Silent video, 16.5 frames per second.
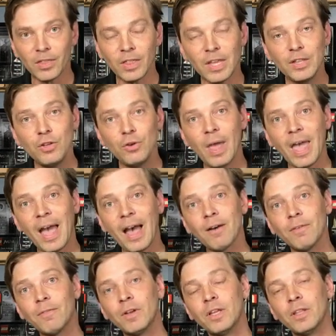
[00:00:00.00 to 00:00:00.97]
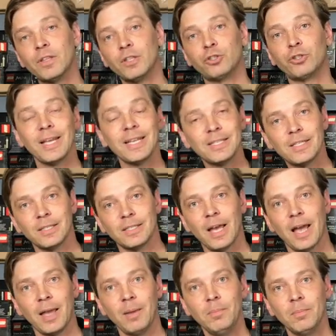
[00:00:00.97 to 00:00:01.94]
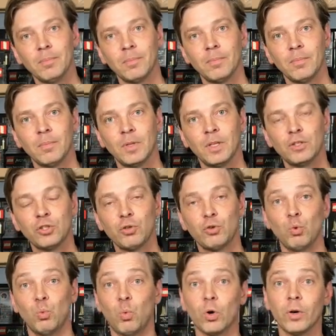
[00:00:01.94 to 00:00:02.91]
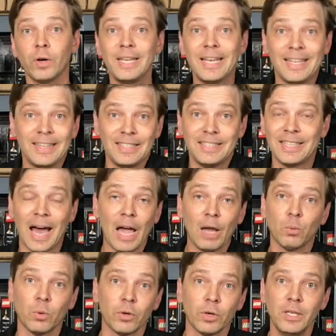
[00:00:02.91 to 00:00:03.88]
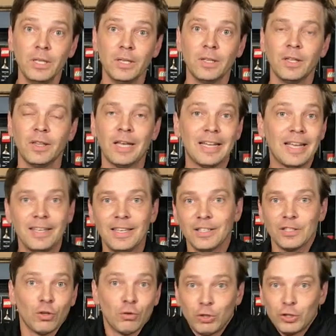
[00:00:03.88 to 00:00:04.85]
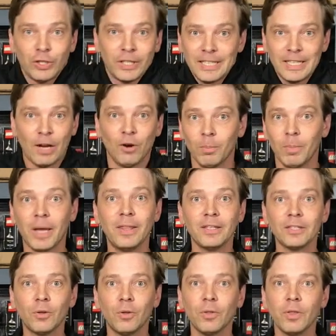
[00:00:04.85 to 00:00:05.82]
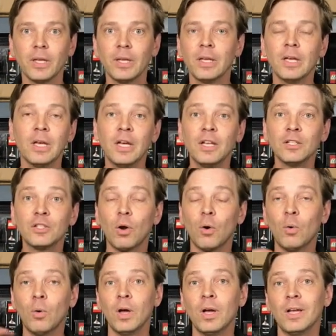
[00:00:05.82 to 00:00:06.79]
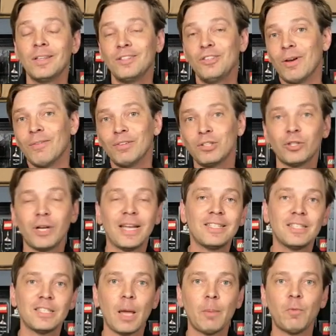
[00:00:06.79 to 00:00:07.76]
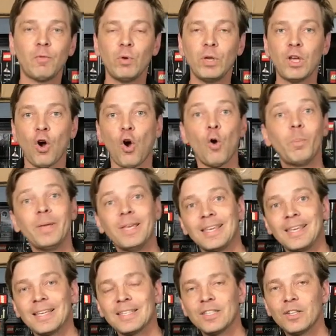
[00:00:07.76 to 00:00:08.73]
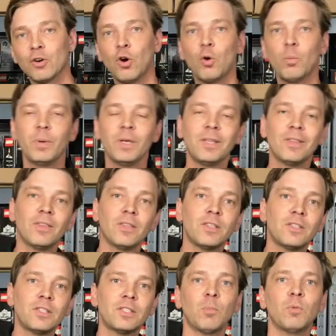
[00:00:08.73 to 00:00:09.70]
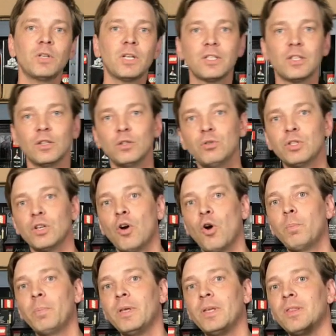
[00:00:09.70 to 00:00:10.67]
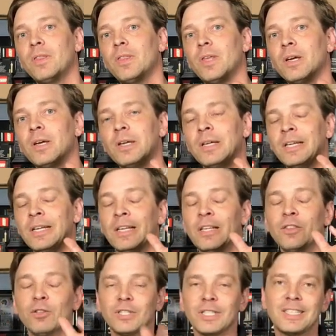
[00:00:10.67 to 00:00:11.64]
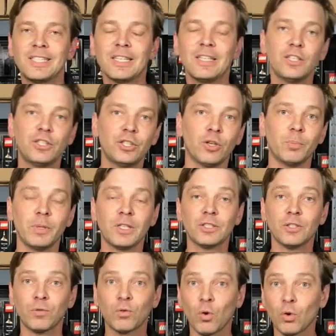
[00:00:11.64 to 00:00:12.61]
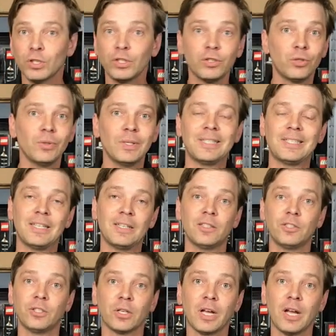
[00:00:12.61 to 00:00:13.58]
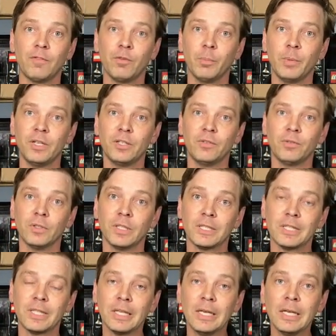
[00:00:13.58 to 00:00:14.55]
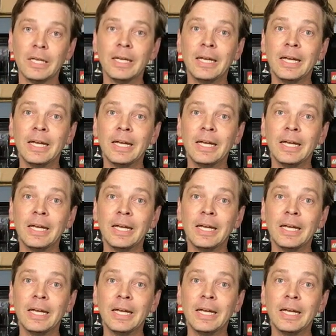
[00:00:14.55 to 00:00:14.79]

Then you have the transit time. So you worry, at least I worry, that I get so stressed out by this whole thing. So you have a transit time of a week, hoping it gets there, hoping someone doesn't lose it, hoping there's a signature, because of course you're doing signature confirmation for this thing,